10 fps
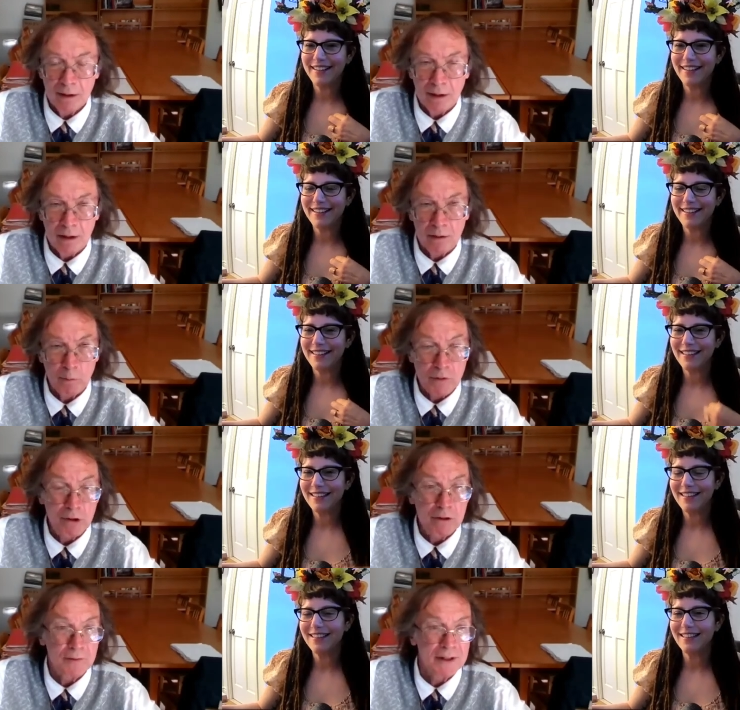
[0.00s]
Speaker 1: Uh, with
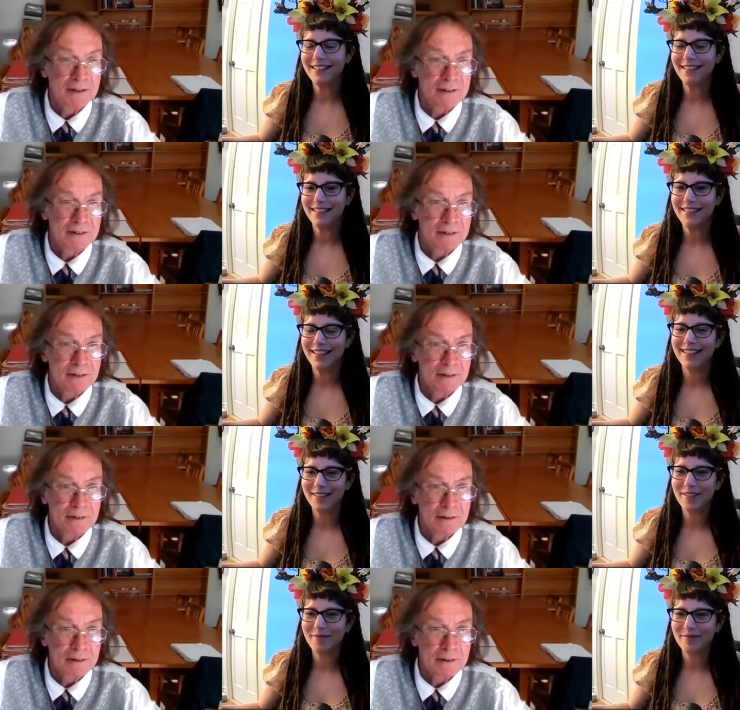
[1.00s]
Oliver. Yeah.
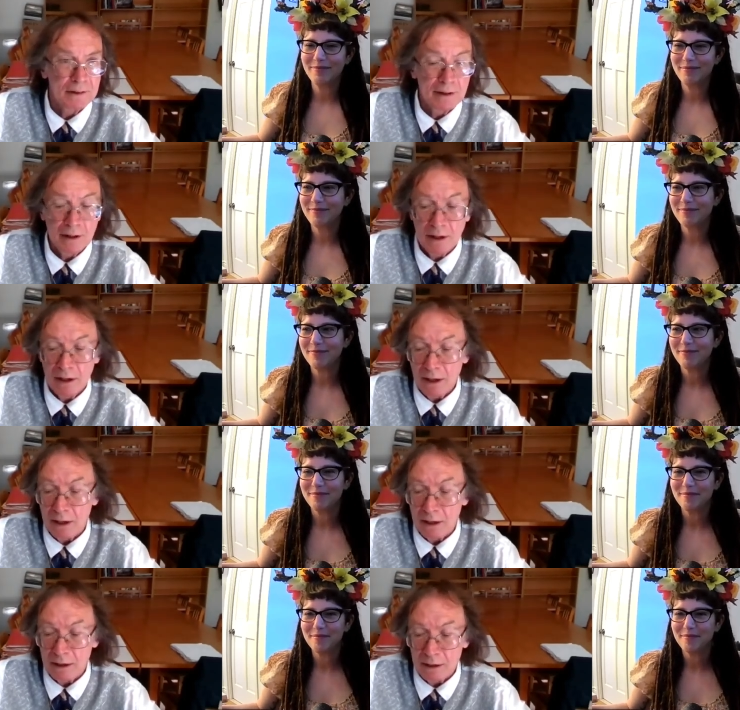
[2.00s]

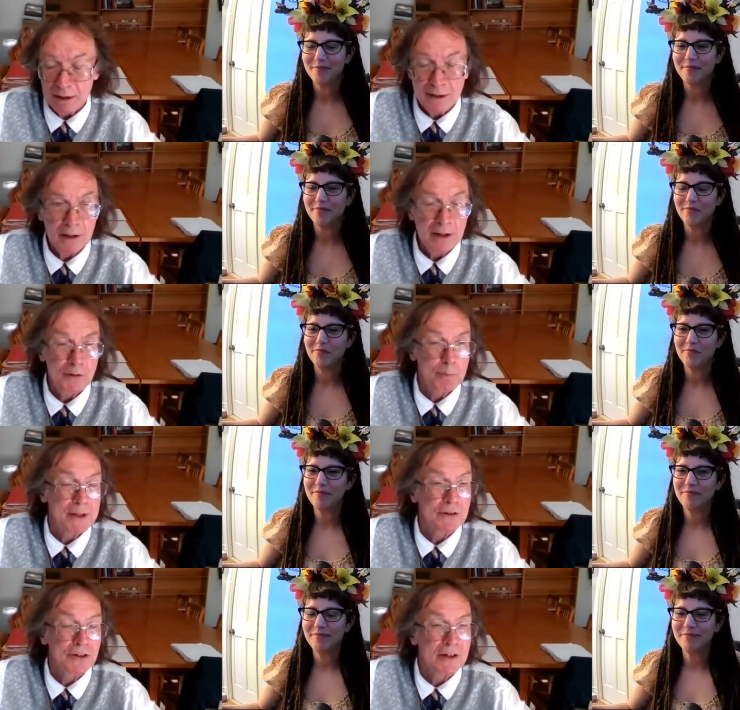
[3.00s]
Uh, he he's a
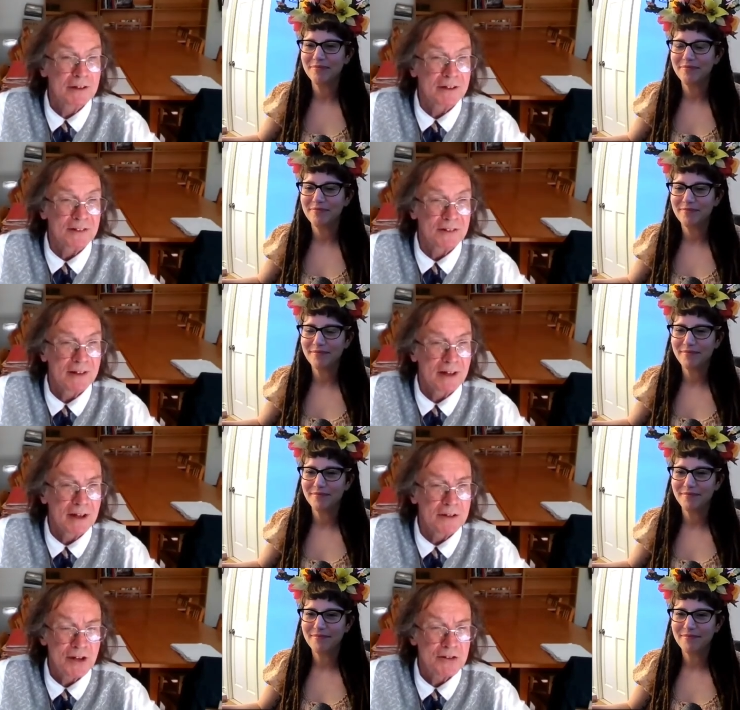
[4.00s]
big target.
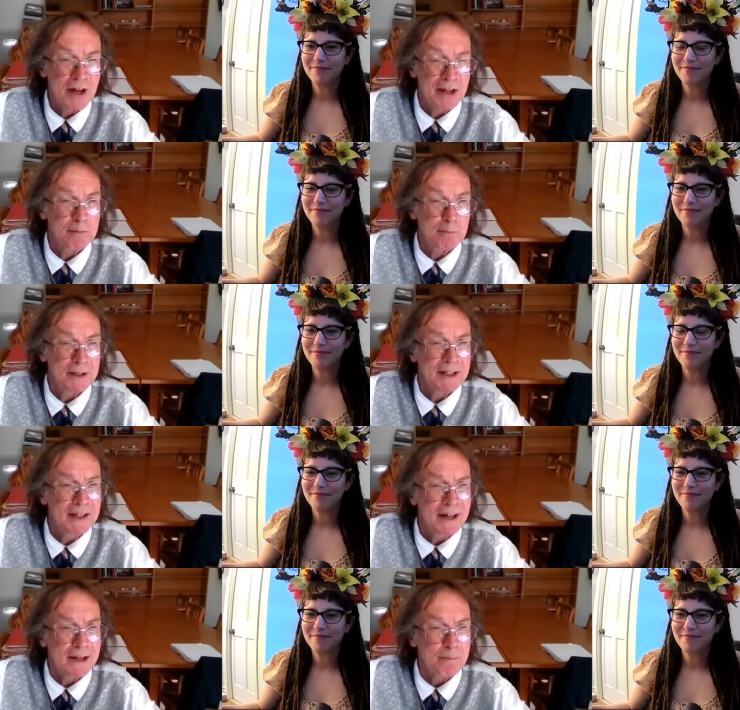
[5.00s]
I, I tend to hunt big
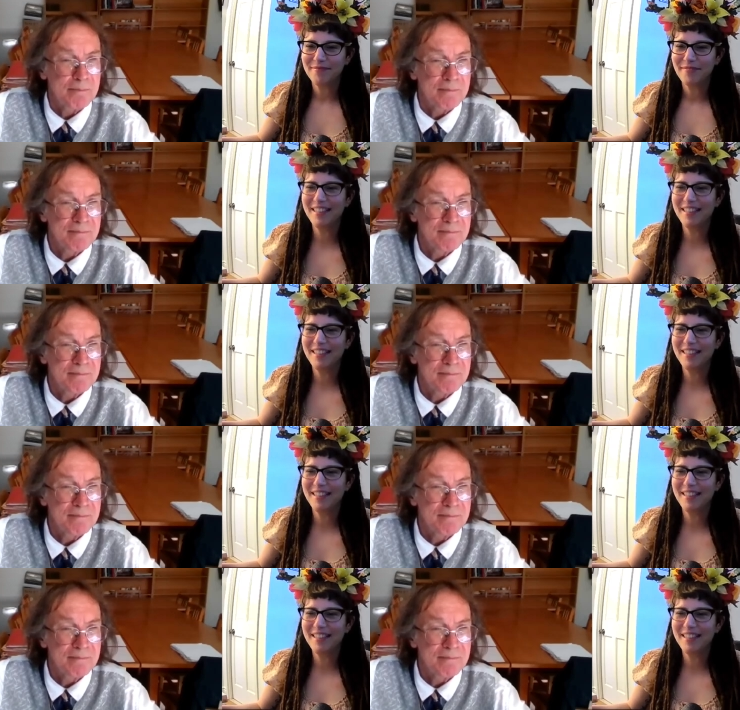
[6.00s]
game,